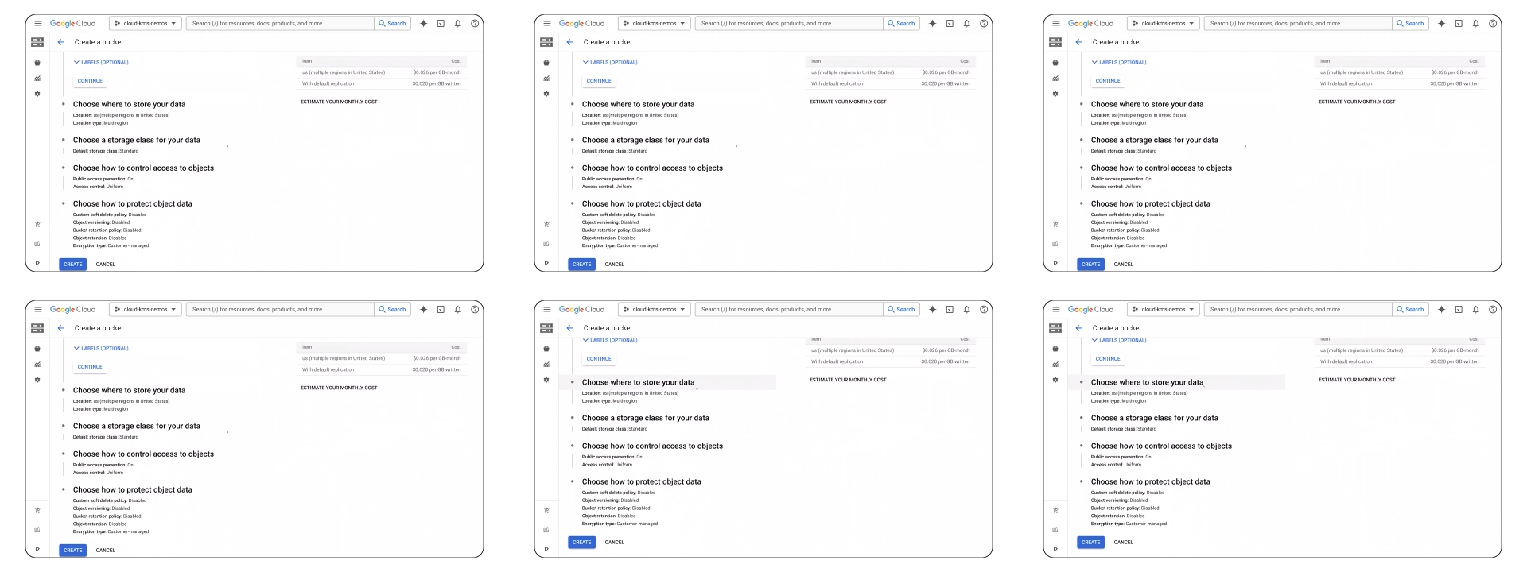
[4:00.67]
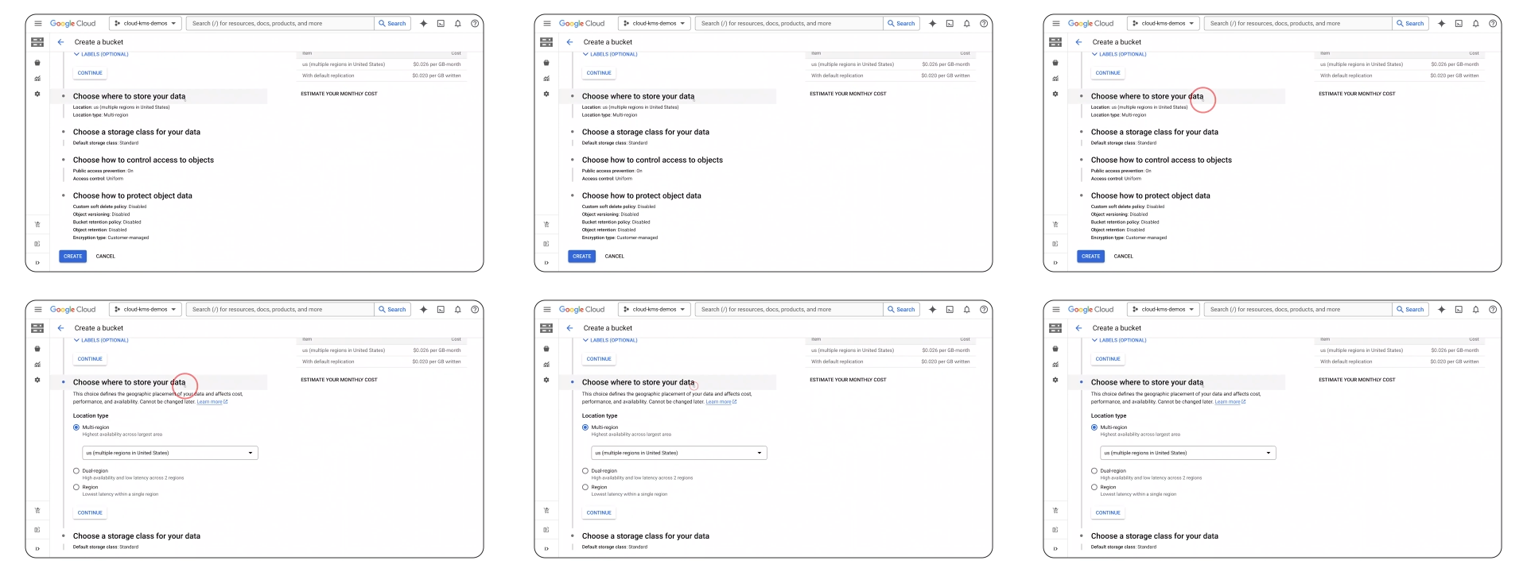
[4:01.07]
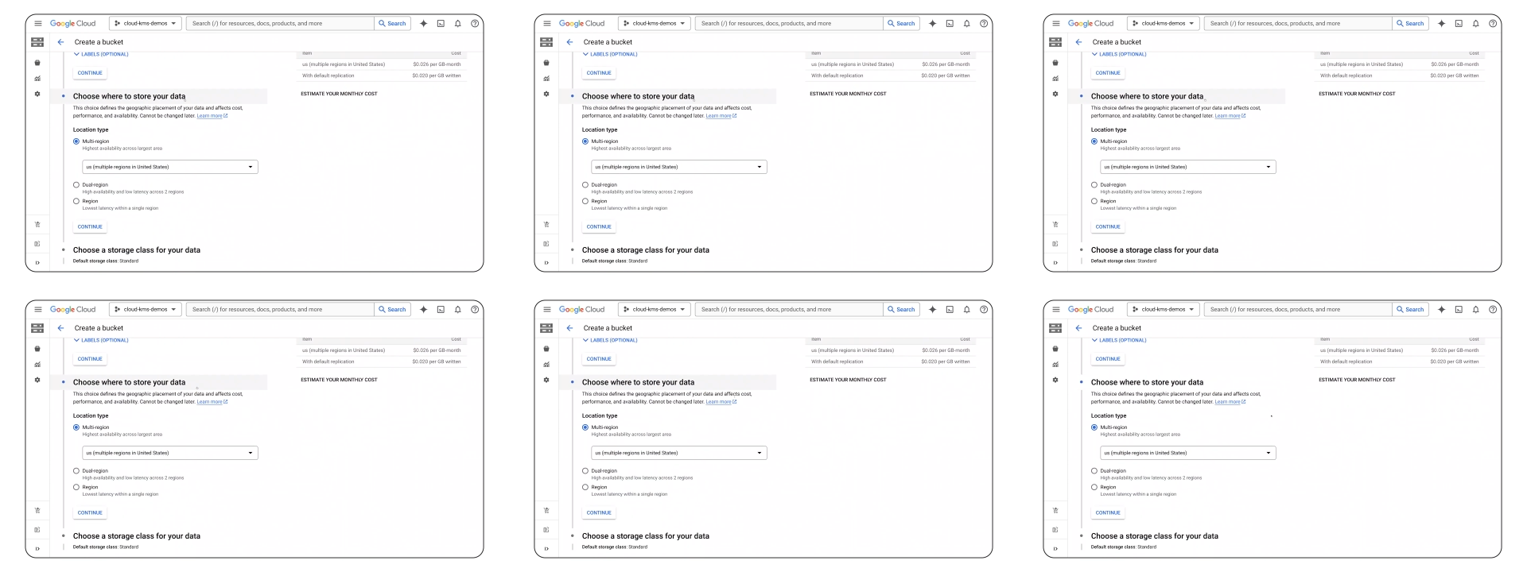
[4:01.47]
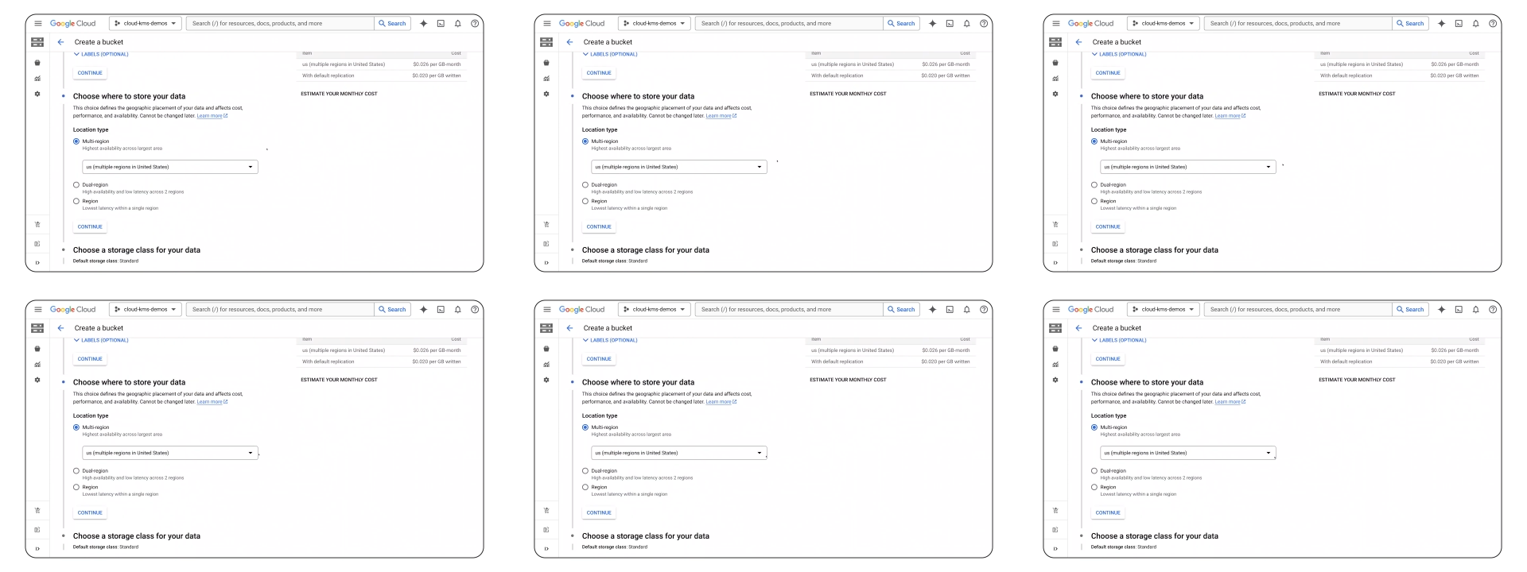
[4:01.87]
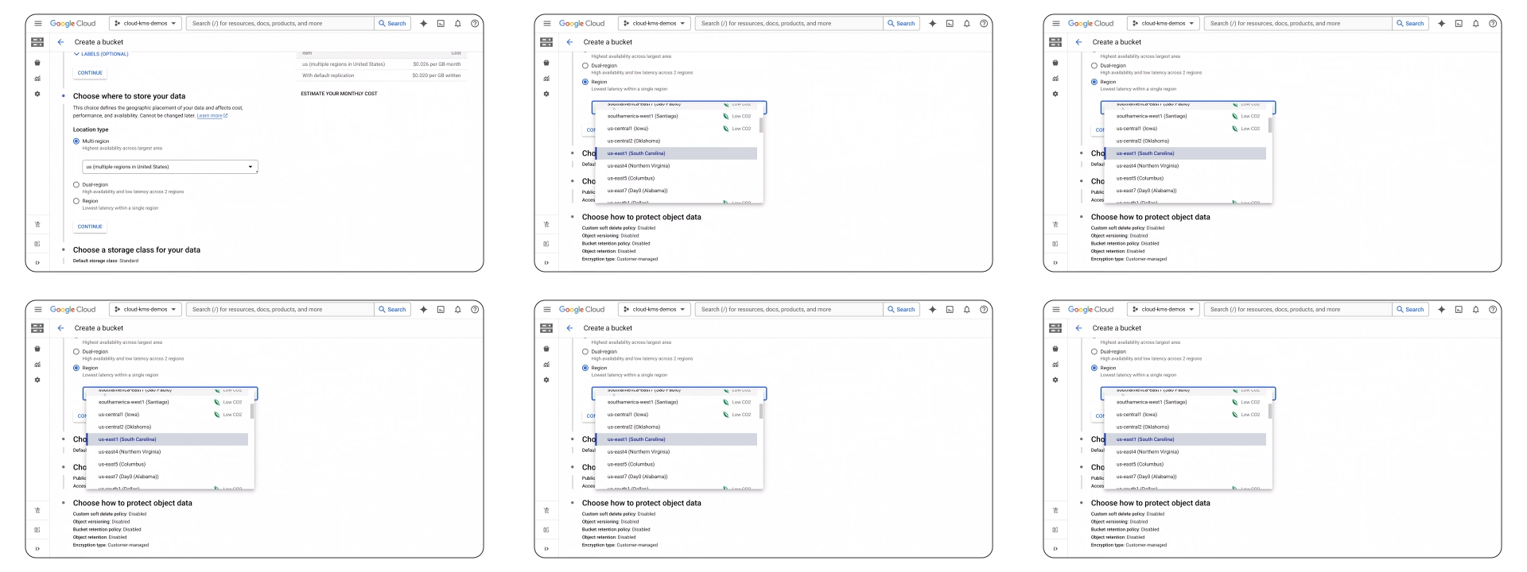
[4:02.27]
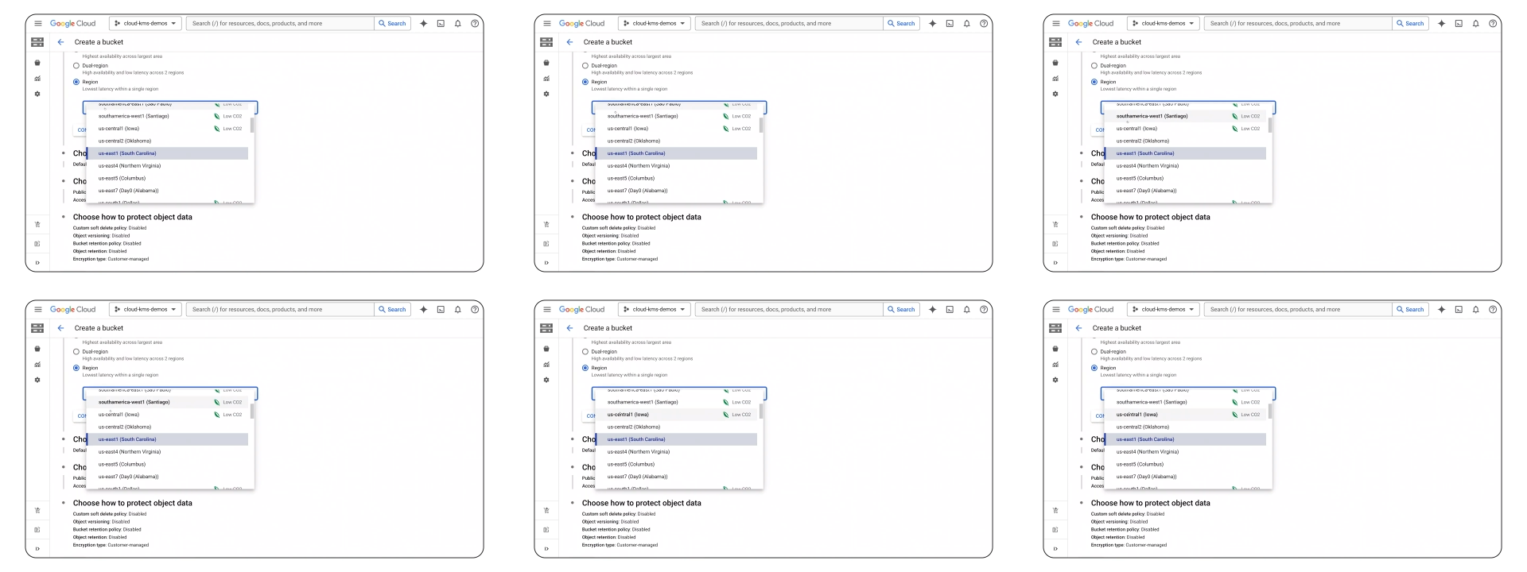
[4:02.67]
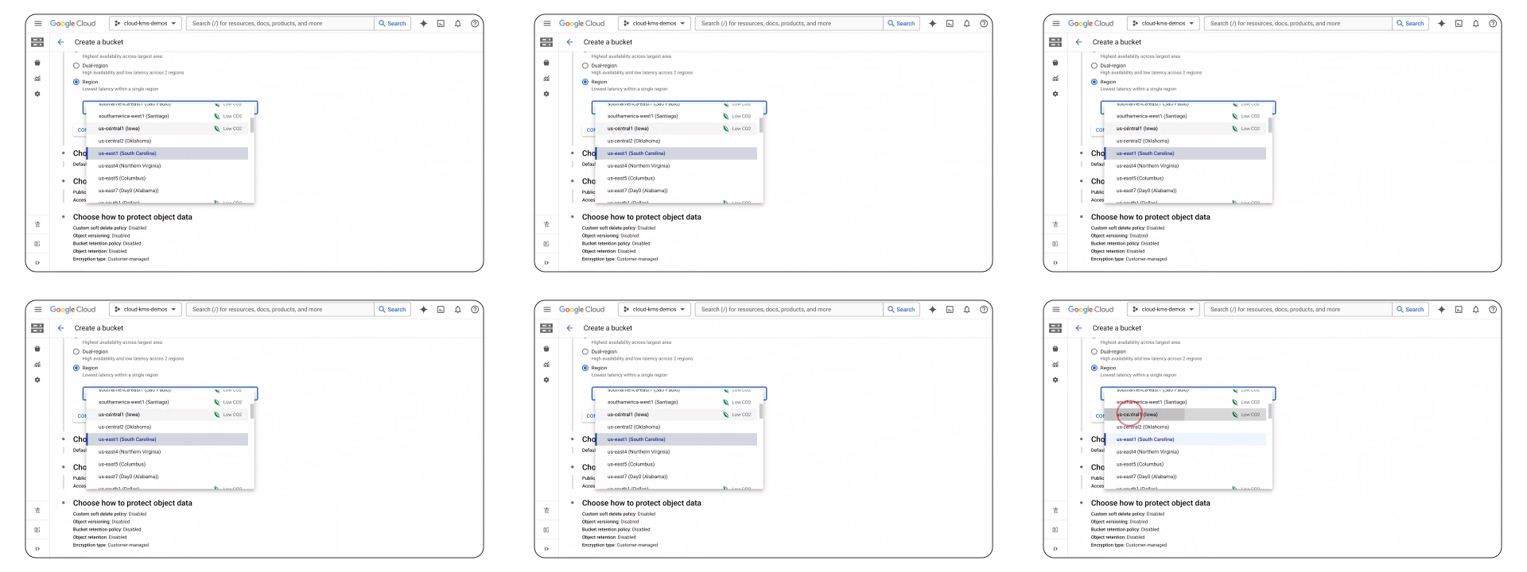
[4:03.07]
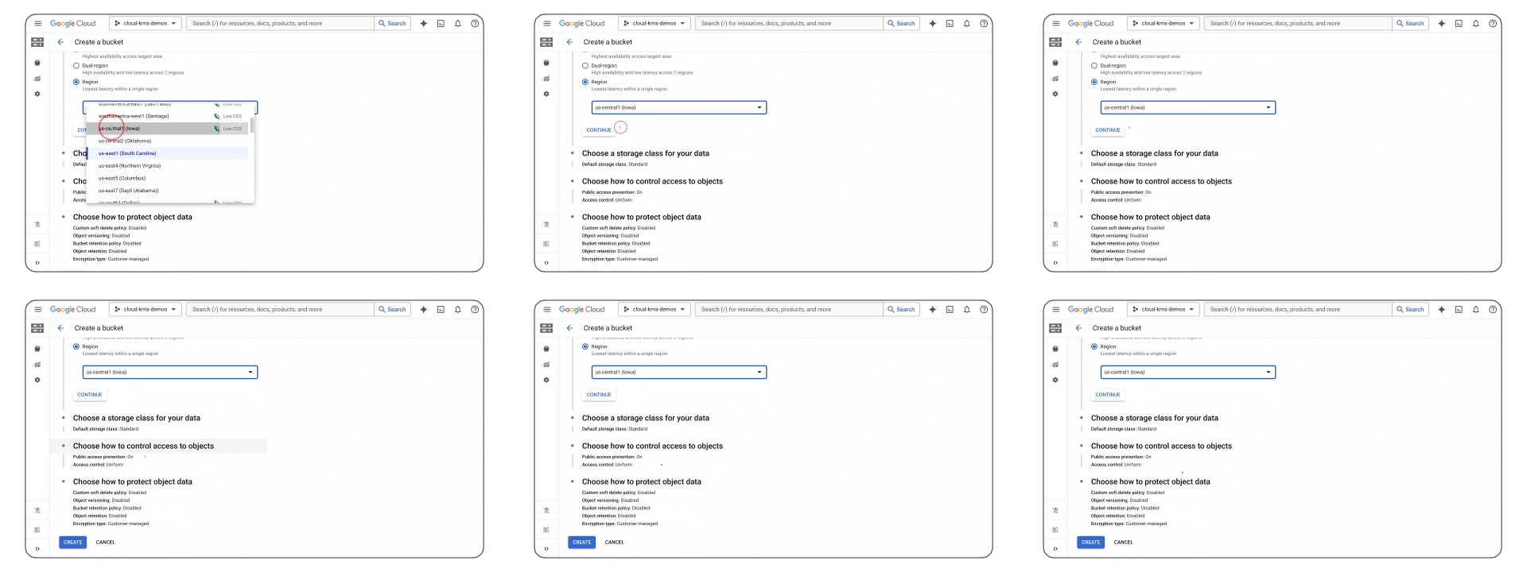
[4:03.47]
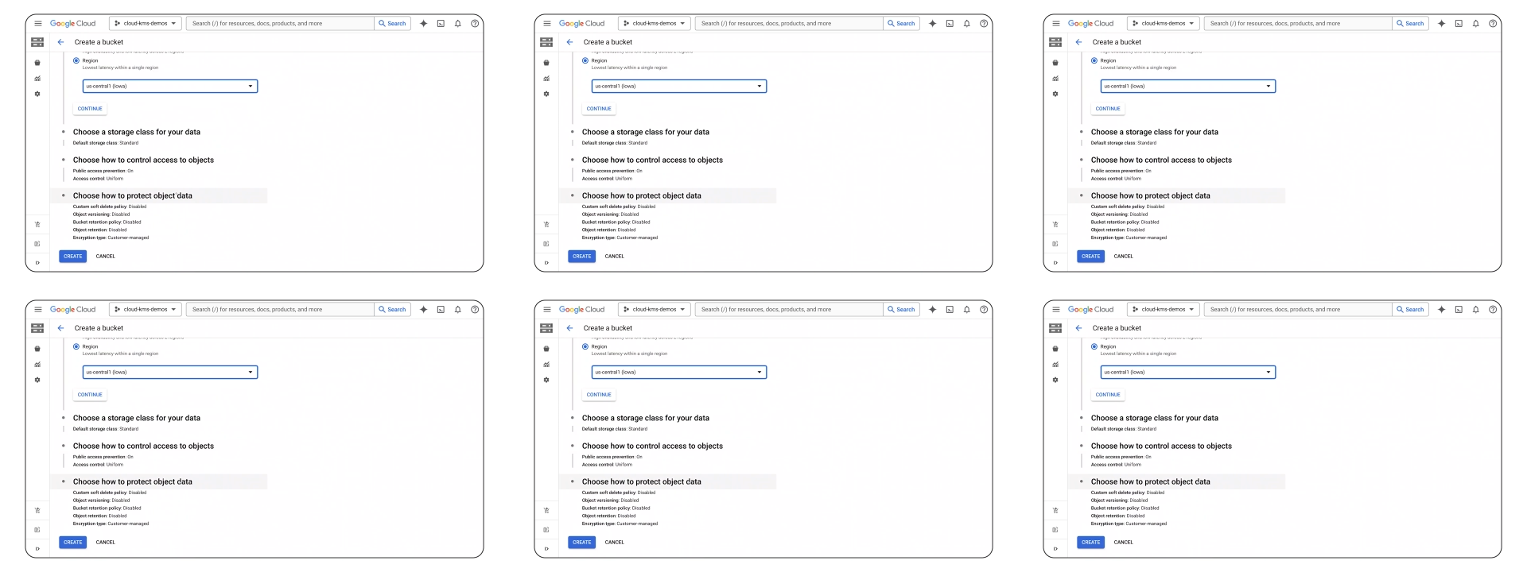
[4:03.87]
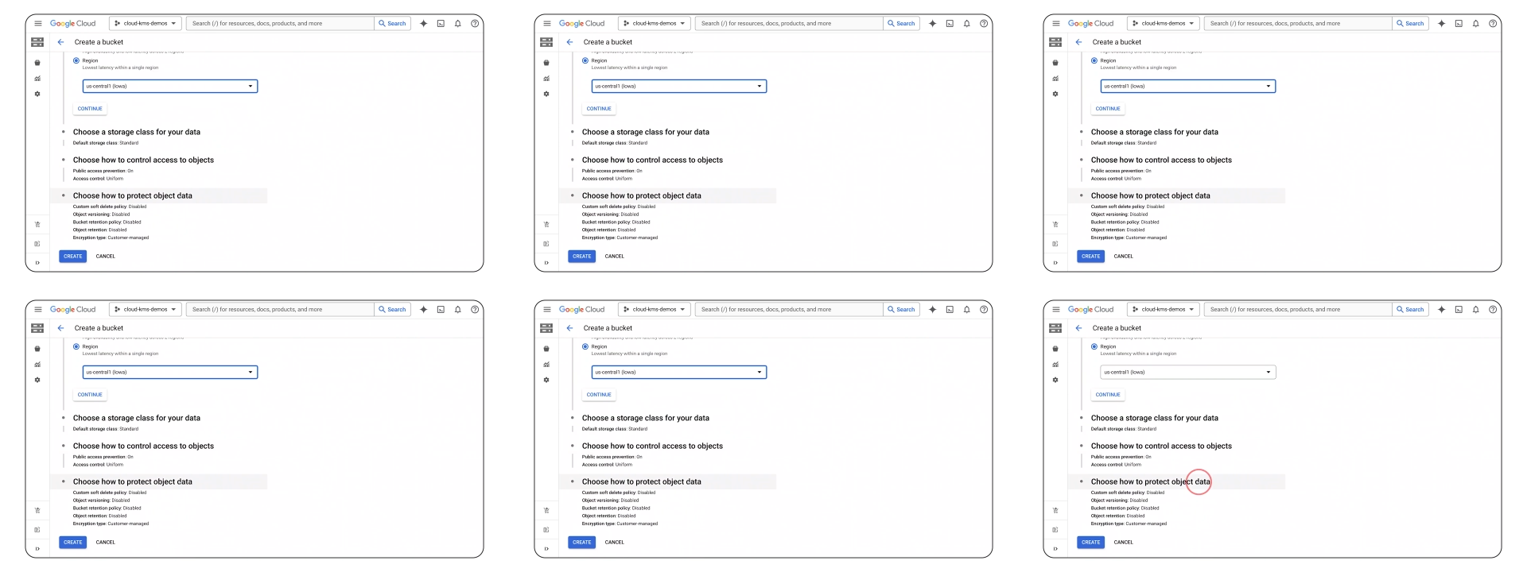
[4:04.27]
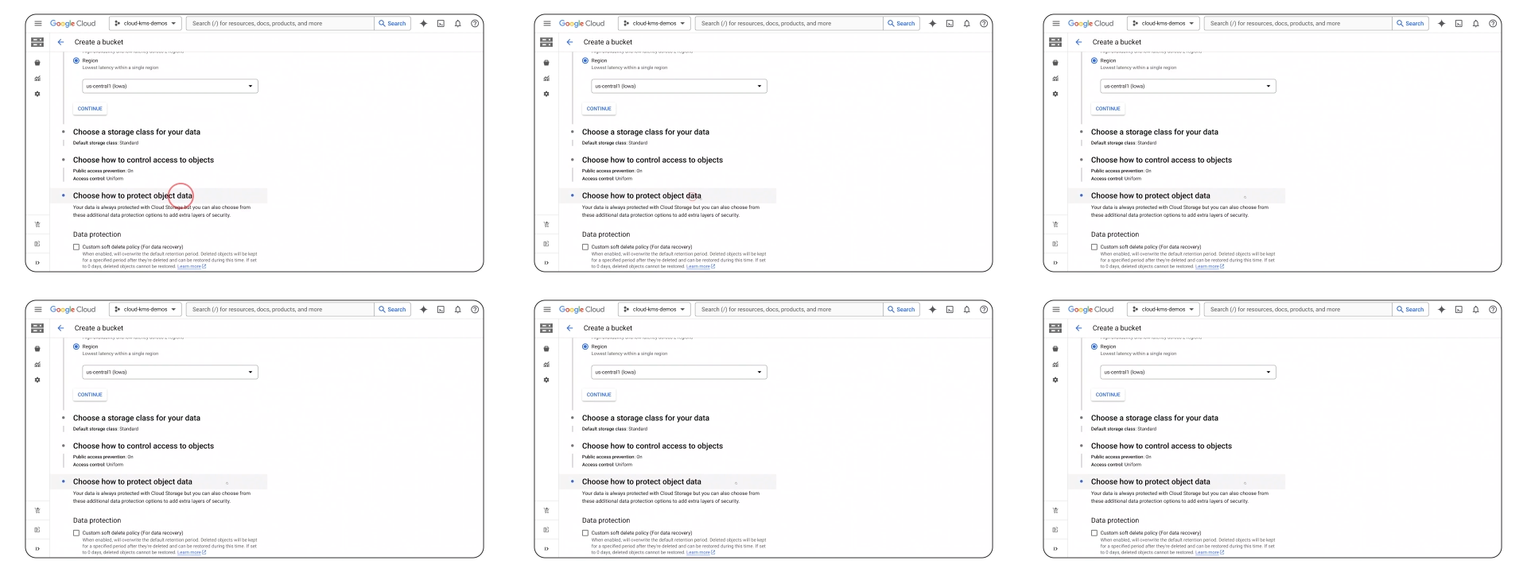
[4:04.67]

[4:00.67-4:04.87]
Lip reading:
Nobody's mouth can be seen.